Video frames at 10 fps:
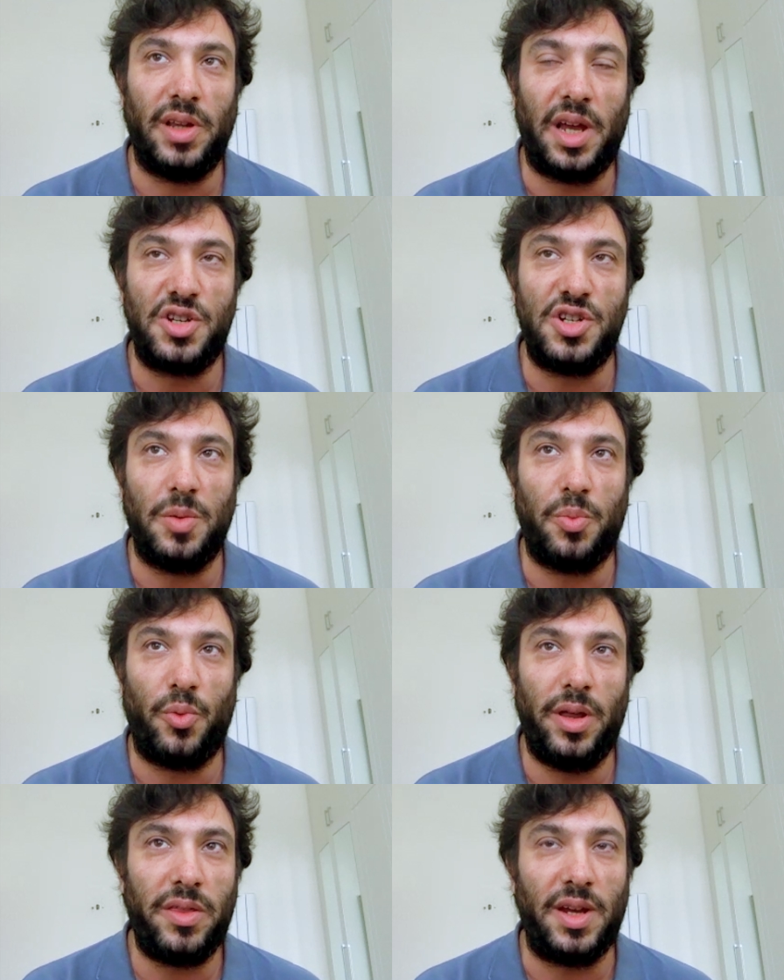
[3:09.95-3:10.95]
relationship
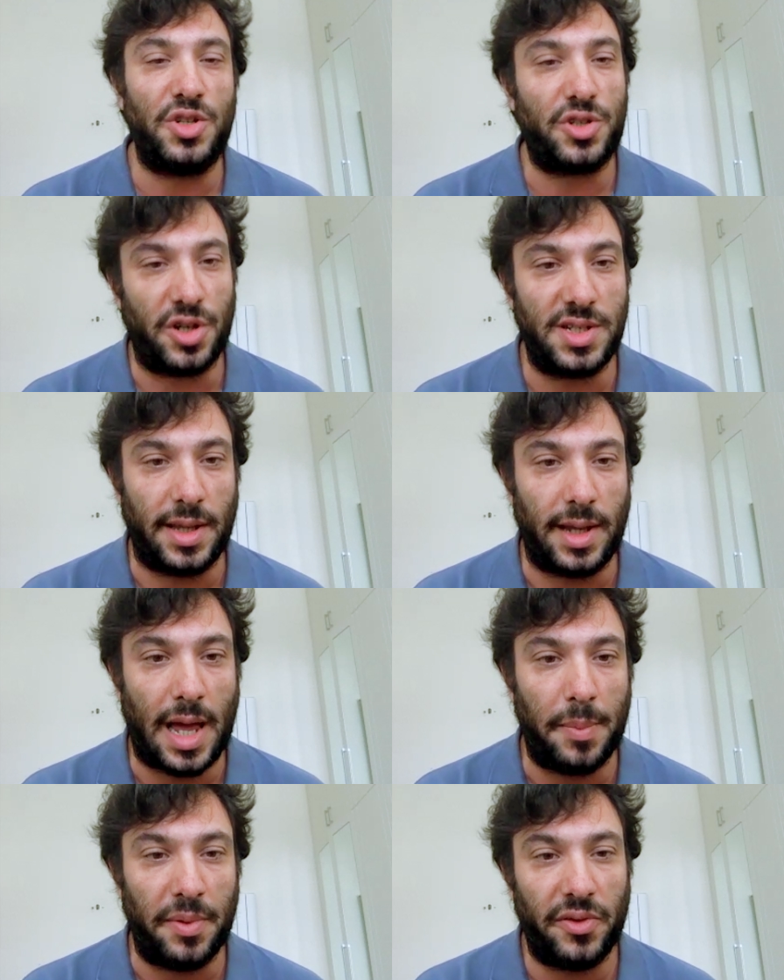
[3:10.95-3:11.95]
with ensures that
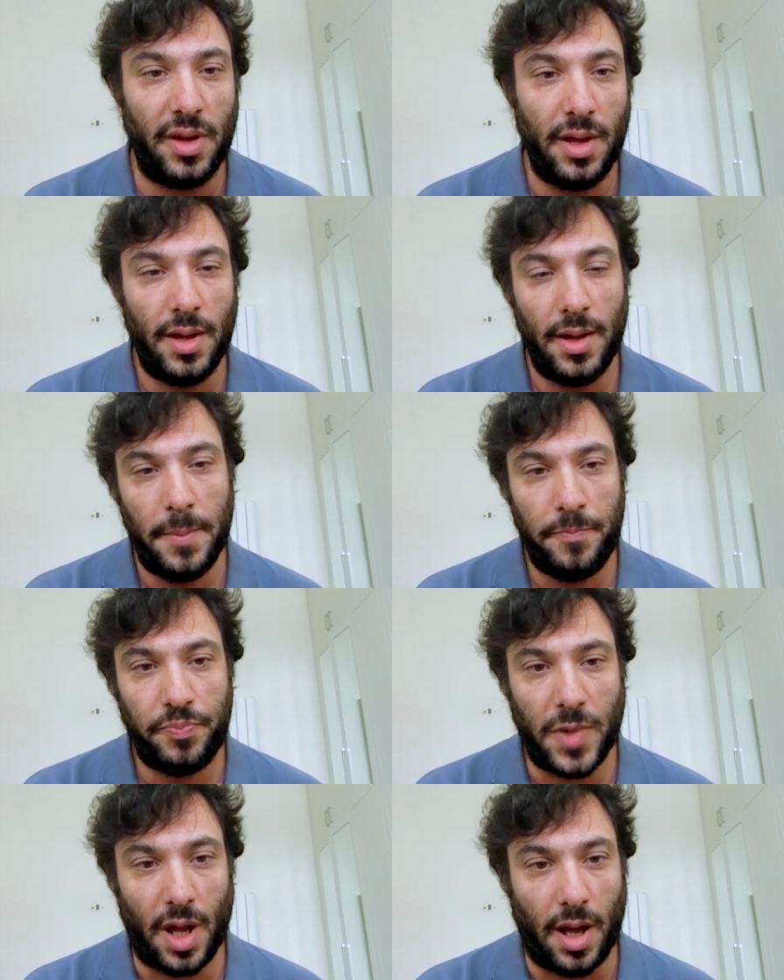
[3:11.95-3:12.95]
happens
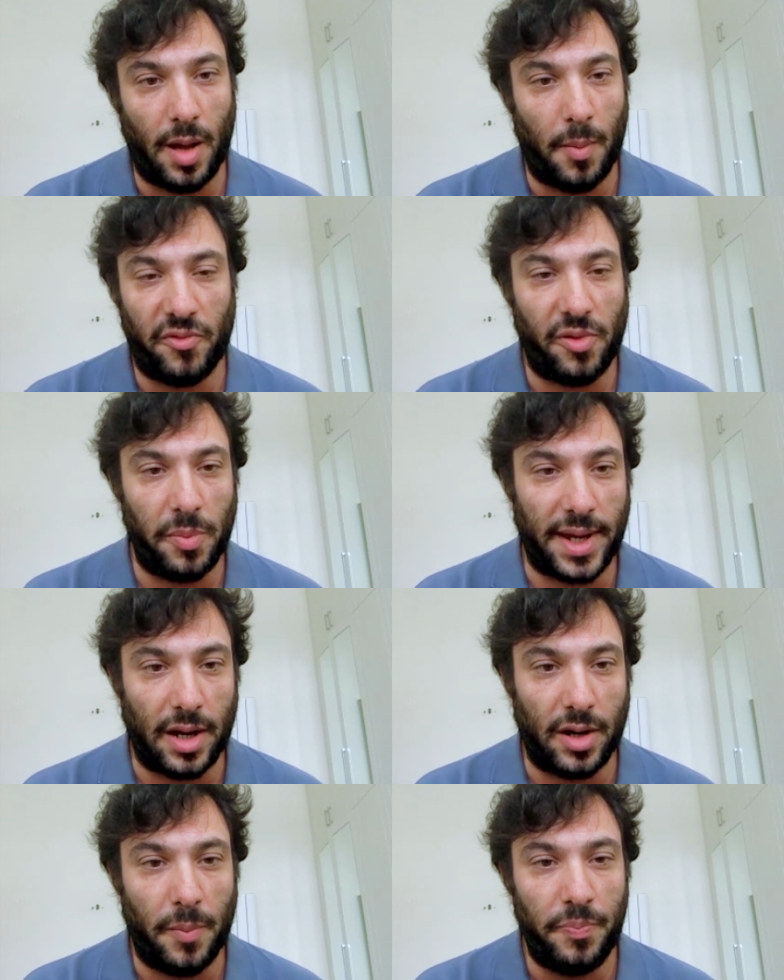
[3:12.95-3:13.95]
from the
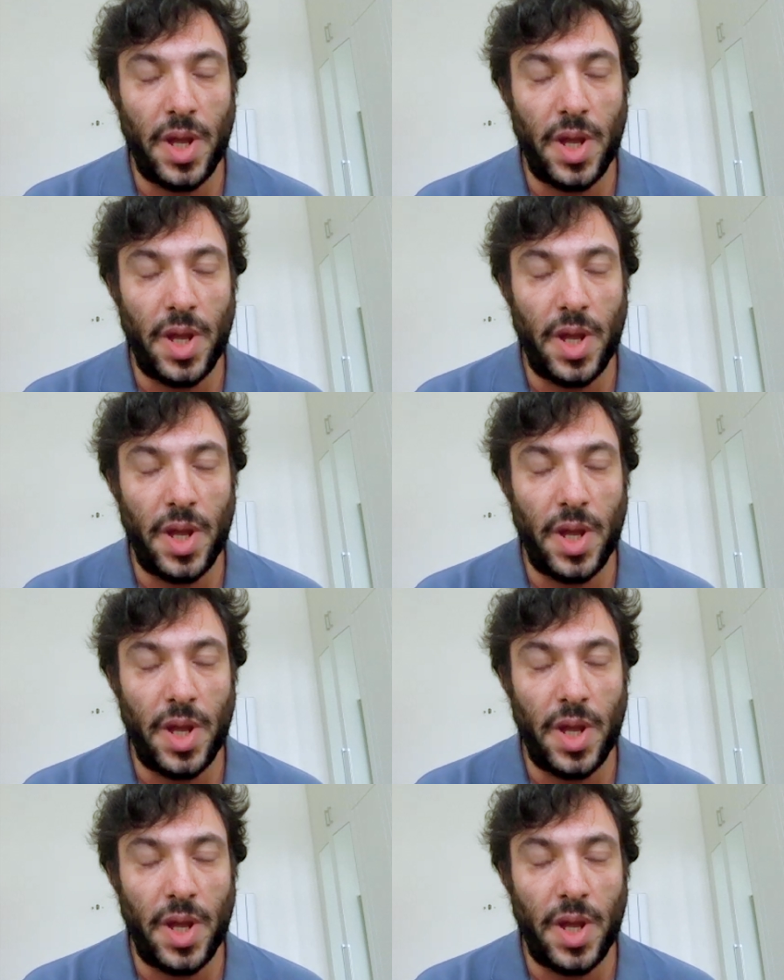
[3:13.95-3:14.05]
get-go.